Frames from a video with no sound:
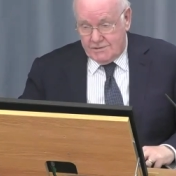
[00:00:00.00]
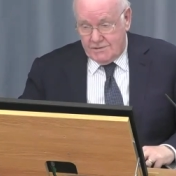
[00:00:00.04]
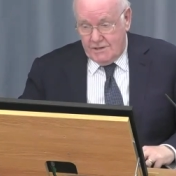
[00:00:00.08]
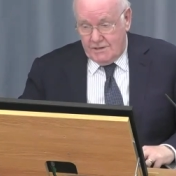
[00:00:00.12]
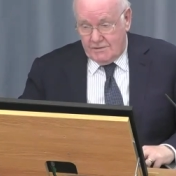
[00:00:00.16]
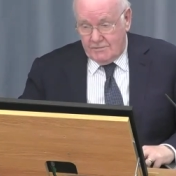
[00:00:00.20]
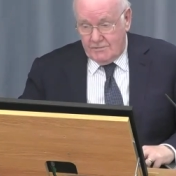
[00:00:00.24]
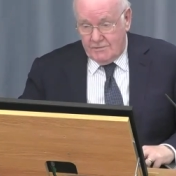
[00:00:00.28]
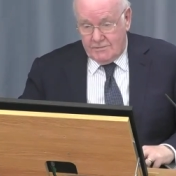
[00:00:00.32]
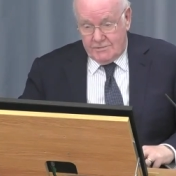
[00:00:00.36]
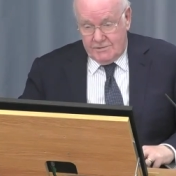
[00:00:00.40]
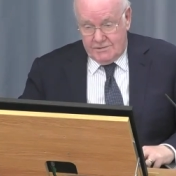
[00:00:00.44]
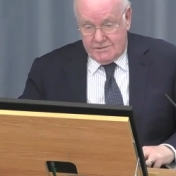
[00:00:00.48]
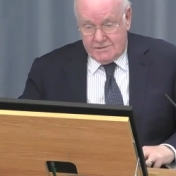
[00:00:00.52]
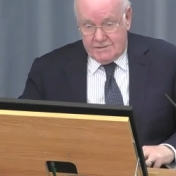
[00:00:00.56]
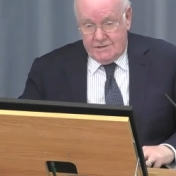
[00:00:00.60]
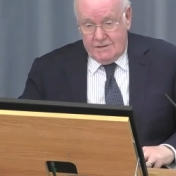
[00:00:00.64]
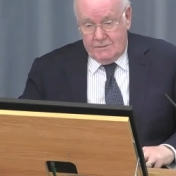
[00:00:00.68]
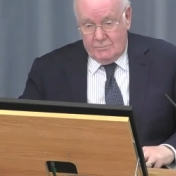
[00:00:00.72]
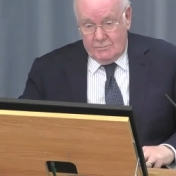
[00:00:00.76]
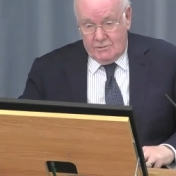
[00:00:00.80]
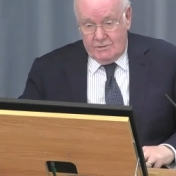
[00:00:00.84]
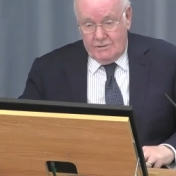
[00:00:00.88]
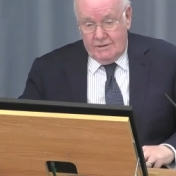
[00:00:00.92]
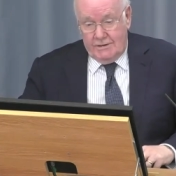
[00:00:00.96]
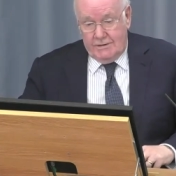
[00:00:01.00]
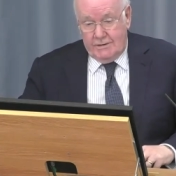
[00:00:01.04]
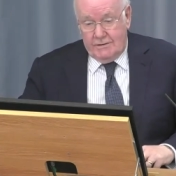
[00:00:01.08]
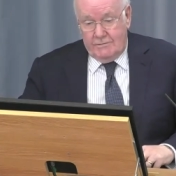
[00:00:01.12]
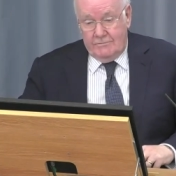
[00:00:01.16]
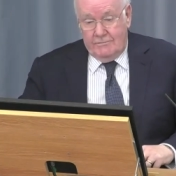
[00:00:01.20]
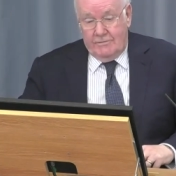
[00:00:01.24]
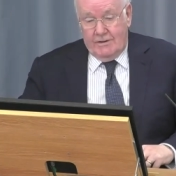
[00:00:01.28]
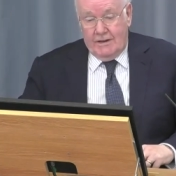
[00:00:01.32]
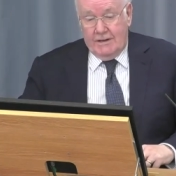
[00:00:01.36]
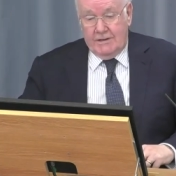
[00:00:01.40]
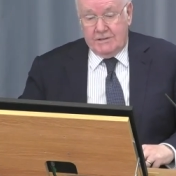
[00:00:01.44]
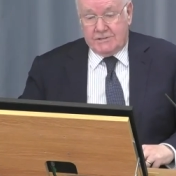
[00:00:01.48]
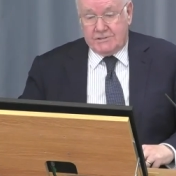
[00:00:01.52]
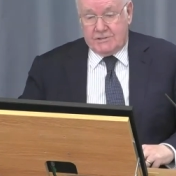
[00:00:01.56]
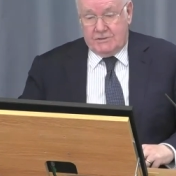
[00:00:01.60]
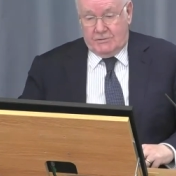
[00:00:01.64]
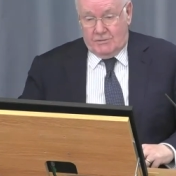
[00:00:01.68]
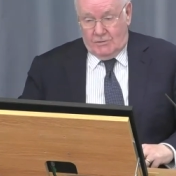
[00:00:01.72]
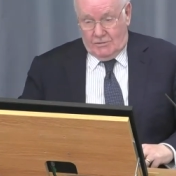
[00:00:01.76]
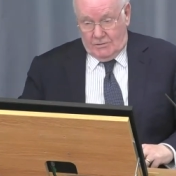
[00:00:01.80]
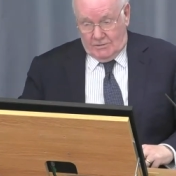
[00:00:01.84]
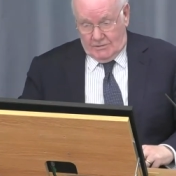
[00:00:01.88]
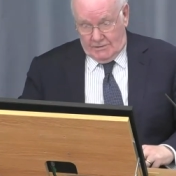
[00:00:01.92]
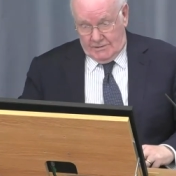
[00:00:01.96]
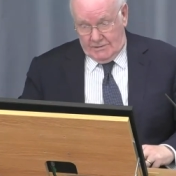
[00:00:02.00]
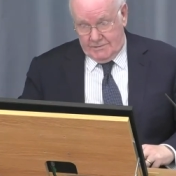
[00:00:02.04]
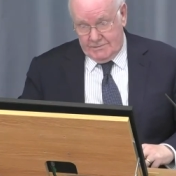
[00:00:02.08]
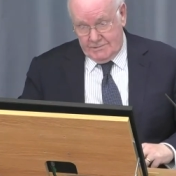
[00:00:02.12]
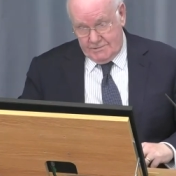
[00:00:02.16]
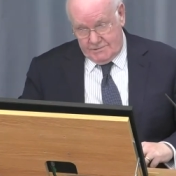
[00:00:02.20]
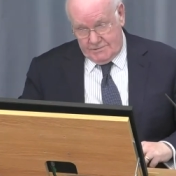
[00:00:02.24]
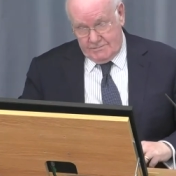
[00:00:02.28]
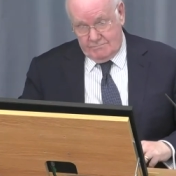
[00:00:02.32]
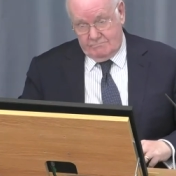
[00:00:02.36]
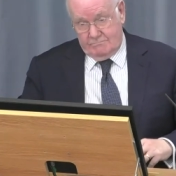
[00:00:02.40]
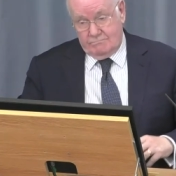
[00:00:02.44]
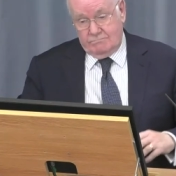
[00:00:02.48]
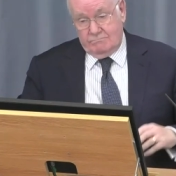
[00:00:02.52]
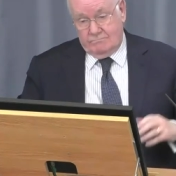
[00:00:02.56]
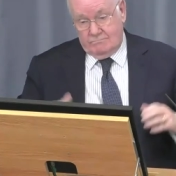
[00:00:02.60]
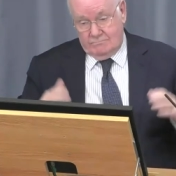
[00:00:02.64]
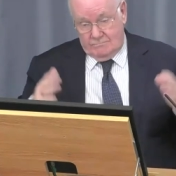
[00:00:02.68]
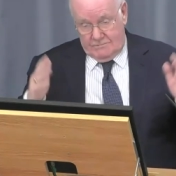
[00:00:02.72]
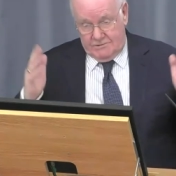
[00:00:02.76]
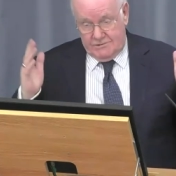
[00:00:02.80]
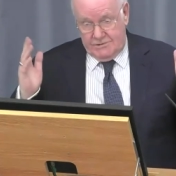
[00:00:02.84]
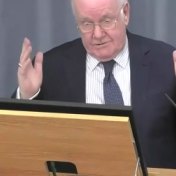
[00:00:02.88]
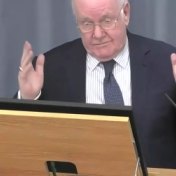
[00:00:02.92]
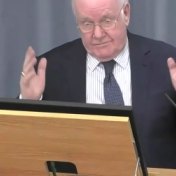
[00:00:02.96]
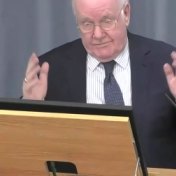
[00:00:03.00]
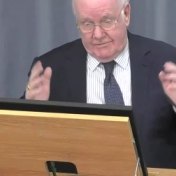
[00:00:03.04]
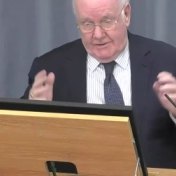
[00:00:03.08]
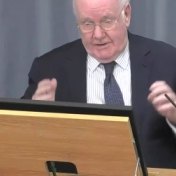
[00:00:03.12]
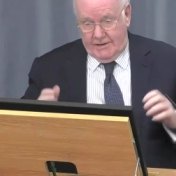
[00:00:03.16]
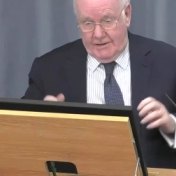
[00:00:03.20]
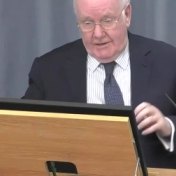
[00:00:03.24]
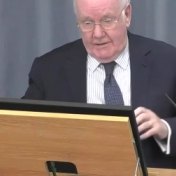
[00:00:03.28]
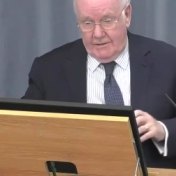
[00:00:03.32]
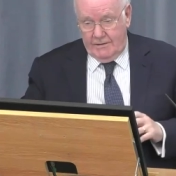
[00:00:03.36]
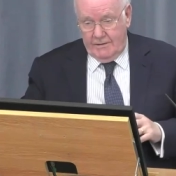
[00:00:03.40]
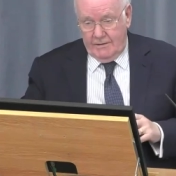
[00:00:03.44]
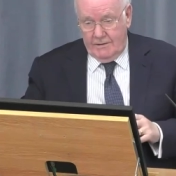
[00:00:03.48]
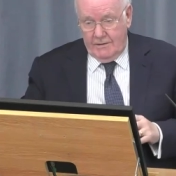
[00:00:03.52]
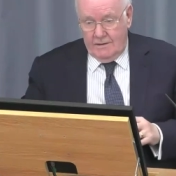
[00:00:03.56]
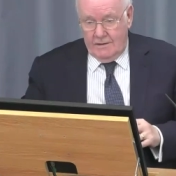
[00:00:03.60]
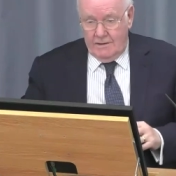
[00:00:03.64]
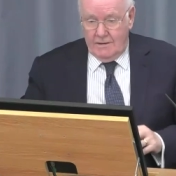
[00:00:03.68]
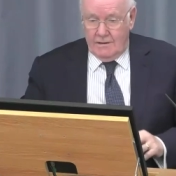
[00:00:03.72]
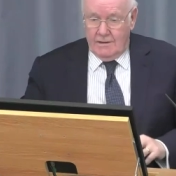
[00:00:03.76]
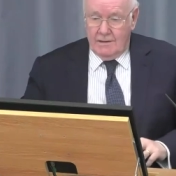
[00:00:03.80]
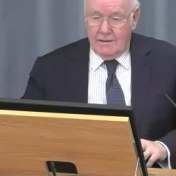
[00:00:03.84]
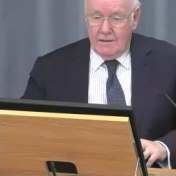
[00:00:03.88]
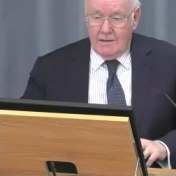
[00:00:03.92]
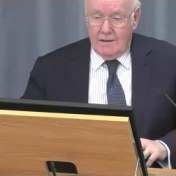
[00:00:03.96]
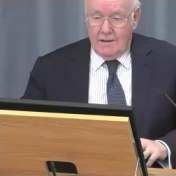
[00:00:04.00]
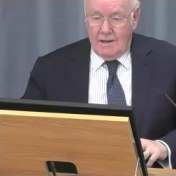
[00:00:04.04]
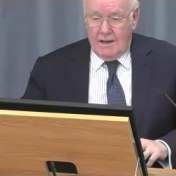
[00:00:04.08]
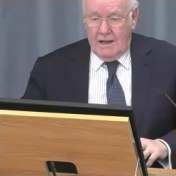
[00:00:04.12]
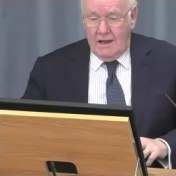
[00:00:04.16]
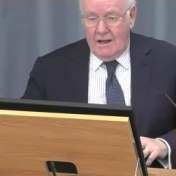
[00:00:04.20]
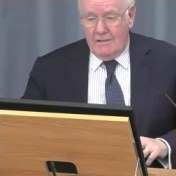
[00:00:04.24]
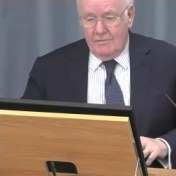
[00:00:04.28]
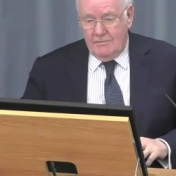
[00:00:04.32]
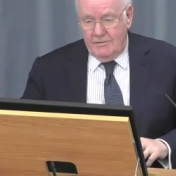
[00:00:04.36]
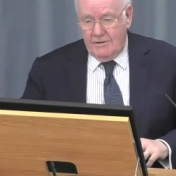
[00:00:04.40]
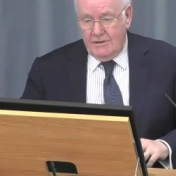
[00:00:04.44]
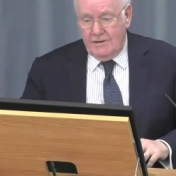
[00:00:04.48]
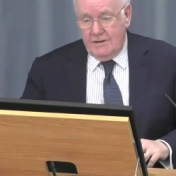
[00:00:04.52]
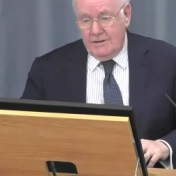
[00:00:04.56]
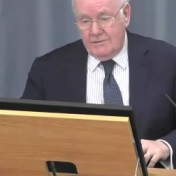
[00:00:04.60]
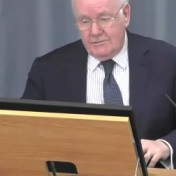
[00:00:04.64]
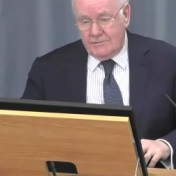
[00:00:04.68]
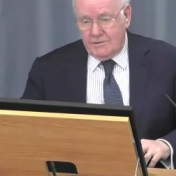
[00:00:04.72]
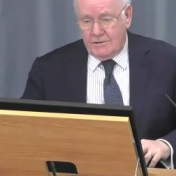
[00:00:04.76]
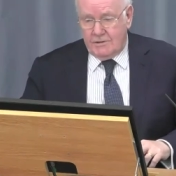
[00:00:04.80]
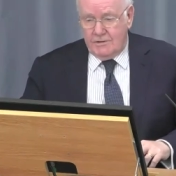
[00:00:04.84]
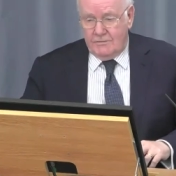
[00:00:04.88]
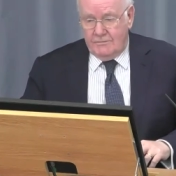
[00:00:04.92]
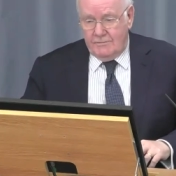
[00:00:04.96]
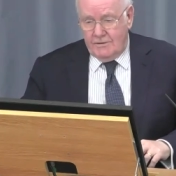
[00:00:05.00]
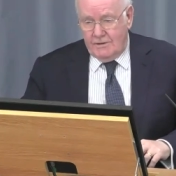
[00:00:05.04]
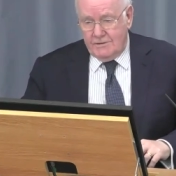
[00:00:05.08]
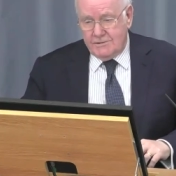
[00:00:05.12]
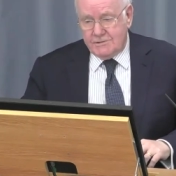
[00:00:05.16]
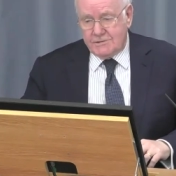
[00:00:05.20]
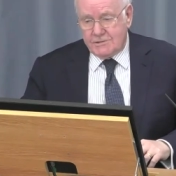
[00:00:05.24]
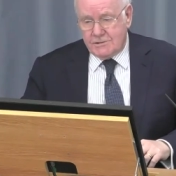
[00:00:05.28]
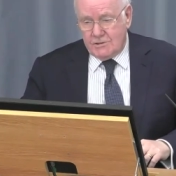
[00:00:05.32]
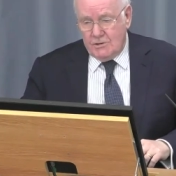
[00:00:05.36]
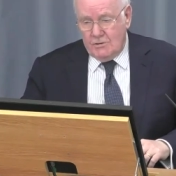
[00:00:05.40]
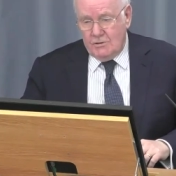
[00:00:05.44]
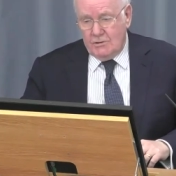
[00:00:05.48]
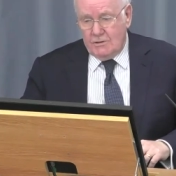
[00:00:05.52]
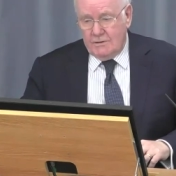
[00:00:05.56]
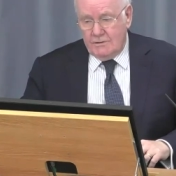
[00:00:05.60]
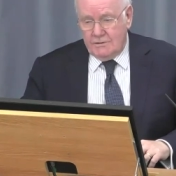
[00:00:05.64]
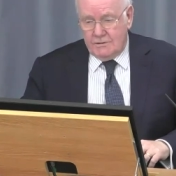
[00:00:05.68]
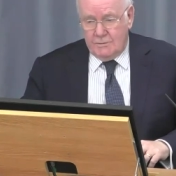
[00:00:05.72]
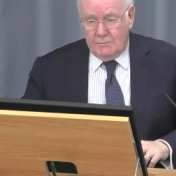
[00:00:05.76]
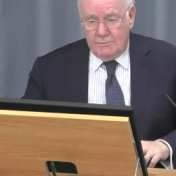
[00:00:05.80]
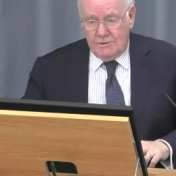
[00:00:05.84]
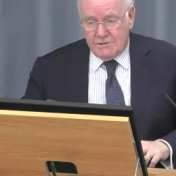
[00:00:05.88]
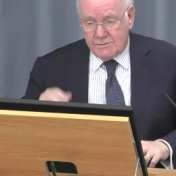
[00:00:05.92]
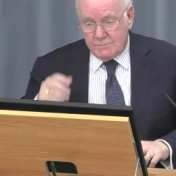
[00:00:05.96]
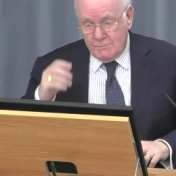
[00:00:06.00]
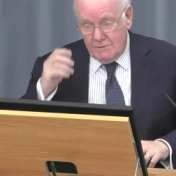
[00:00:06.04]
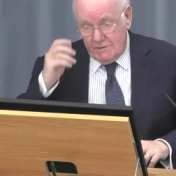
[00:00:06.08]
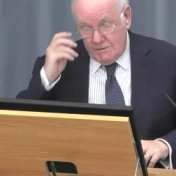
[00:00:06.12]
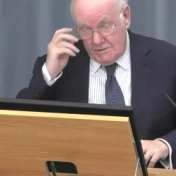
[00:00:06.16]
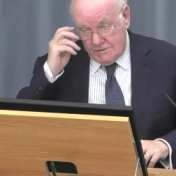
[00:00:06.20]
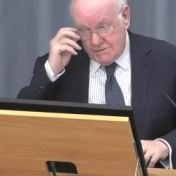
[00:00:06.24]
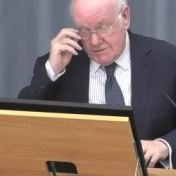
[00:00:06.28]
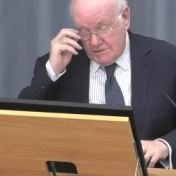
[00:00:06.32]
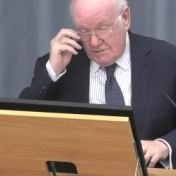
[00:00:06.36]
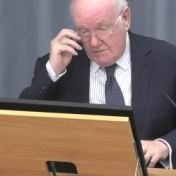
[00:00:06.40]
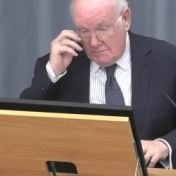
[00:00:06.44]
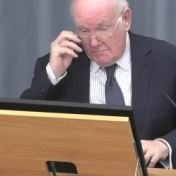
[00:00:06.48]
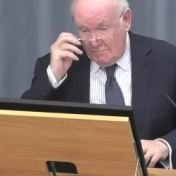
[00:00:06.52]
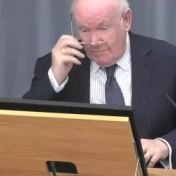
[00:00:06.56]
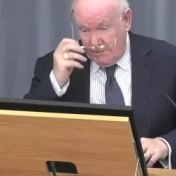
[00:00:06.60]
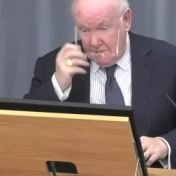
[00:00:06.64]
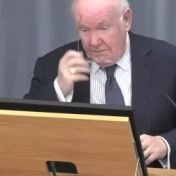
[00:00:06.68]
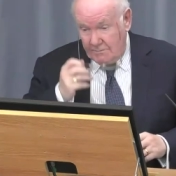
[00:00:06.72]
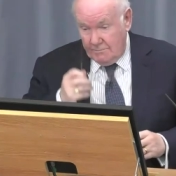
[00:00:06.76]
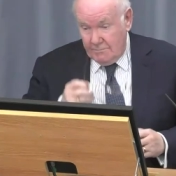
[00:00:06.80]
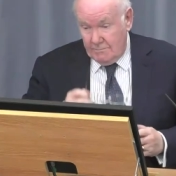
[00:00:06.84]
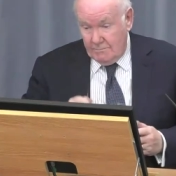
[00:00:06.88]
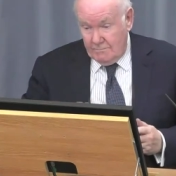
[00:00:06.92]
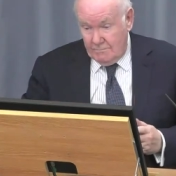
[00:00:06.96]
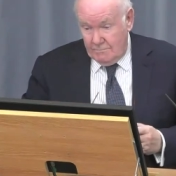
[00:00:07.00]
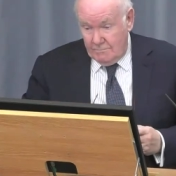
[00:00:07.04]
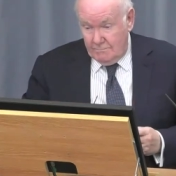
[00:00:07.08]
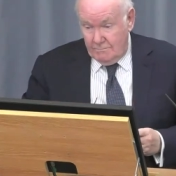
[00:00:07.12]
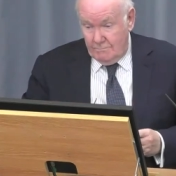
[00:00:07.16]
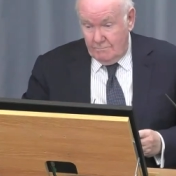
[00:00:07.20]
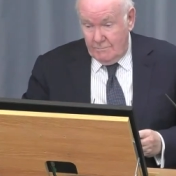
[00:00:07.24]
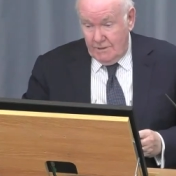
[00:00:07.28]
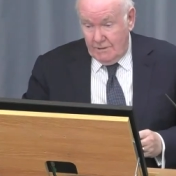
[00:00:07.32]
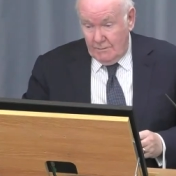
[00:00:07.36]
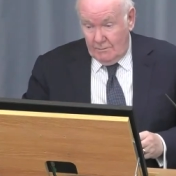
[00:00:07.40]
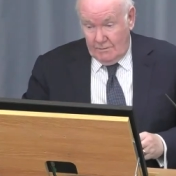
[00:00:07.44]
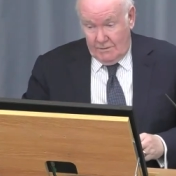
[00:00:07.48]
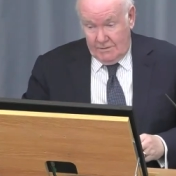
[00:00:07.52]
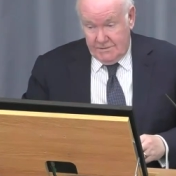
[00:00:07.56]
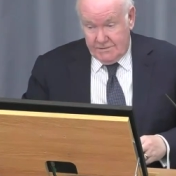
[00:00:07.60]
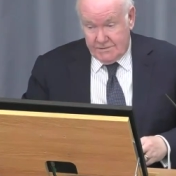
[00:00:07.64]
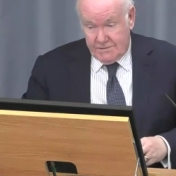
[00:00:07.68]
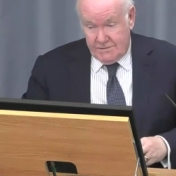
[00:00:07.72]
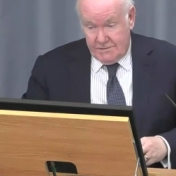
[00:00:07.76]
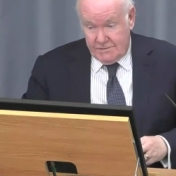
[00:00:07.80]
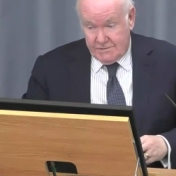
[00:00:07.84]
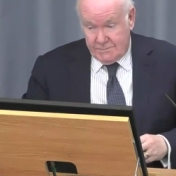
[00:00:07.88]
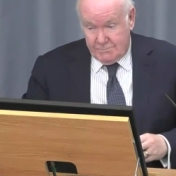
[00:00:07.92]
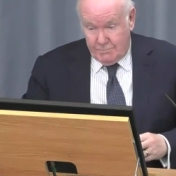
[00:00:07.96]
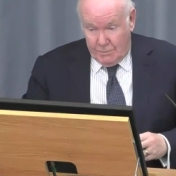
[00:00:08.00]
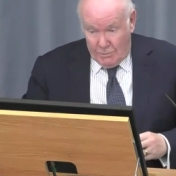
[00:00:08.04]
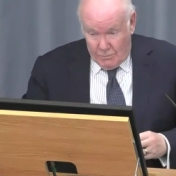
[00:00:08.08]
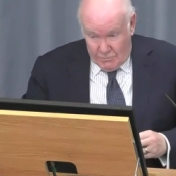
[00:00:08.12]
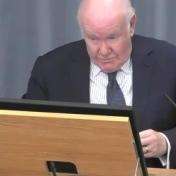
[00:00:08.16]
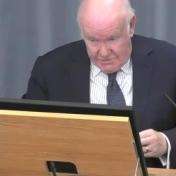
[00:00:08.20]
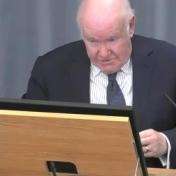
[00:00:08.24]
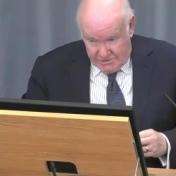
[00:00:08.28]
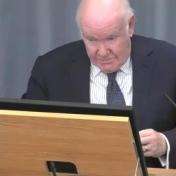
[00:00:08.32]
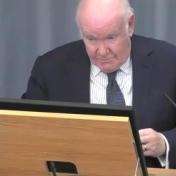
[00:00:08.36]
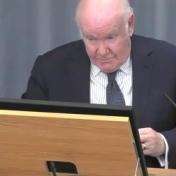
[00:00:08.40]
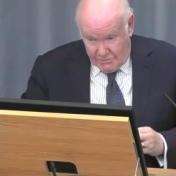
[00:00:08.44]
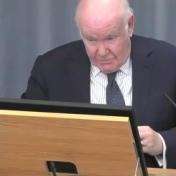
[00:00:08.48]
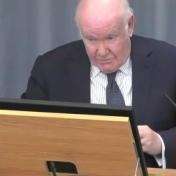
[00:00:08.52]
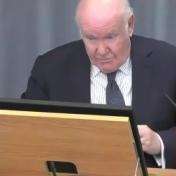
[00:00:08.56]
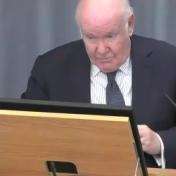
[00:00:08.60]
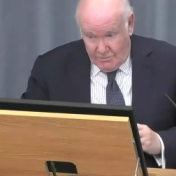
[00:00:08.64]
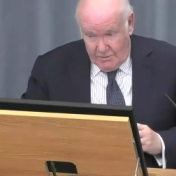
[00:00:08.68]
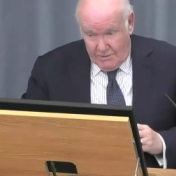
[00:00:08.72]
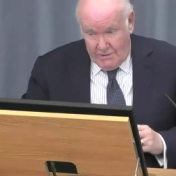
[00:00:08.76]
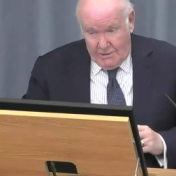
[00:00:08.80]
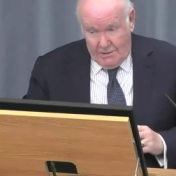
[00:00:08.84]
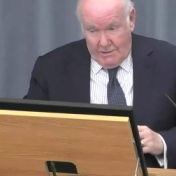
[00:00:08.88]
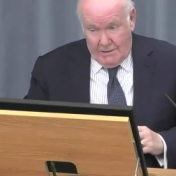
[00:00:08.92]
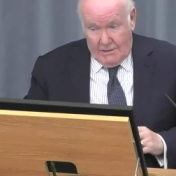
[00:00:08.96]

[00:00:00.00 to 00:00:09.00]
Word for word: Secretary of State will need advice on all this, which is fine, and the need to convince Scotland to be as minimalist as possible.